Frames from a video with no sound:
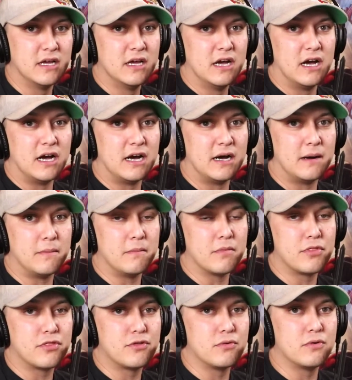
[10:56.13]

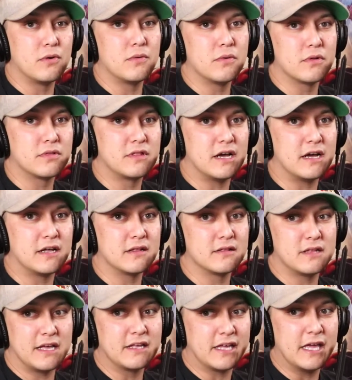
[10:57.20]
through
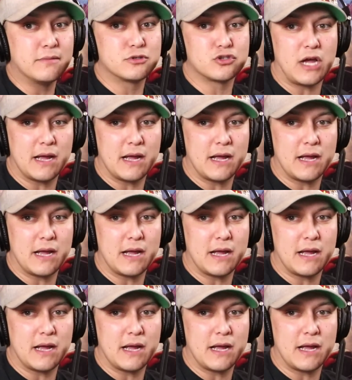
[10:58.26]
it keeps track.